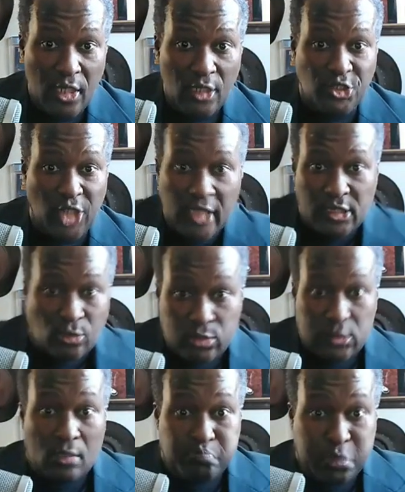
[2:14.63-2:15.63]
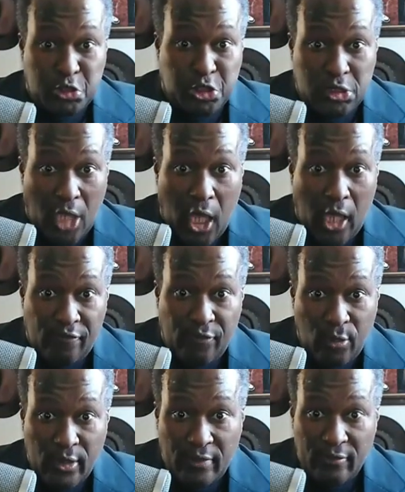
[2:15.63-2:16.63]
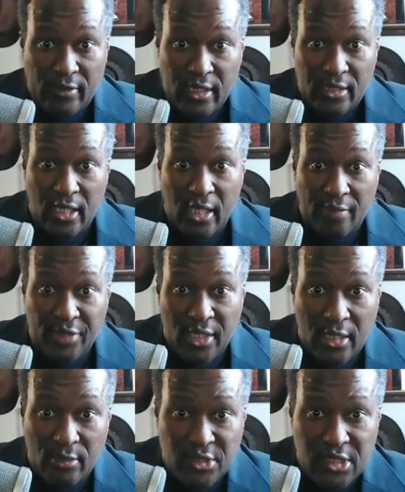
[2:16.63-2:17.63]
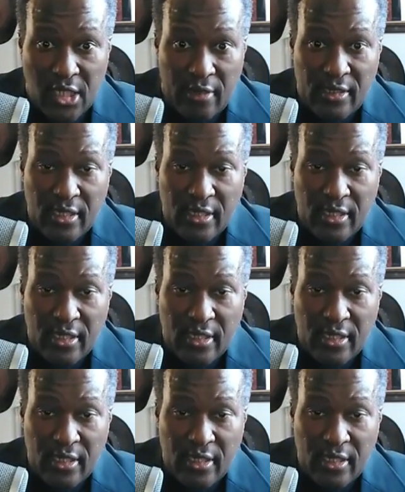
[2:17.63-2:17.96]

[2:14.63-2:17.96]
Jason with that butcher knife or whatever that damn thing he was carrying,